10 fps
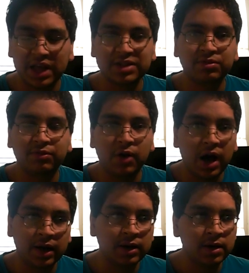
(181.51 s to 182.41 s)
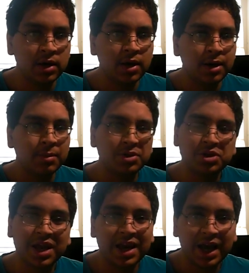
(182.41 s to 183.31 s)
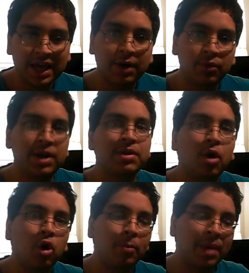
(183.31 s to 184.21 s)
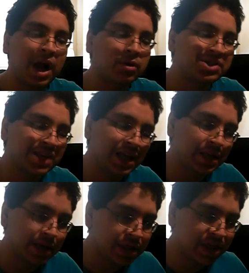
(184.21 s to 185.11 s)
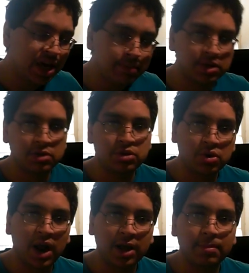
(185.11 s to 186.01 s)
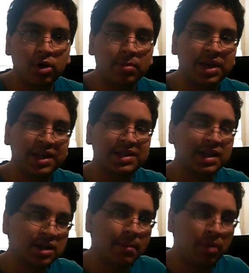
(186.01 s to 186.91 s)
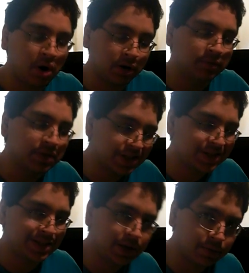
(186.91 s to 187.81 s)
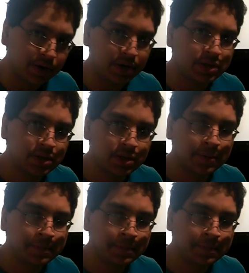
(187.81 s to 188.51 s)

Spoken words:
that's fine. But you cannot get rid of the whole power scaling theme to Dragon Ball because that's a part of the series.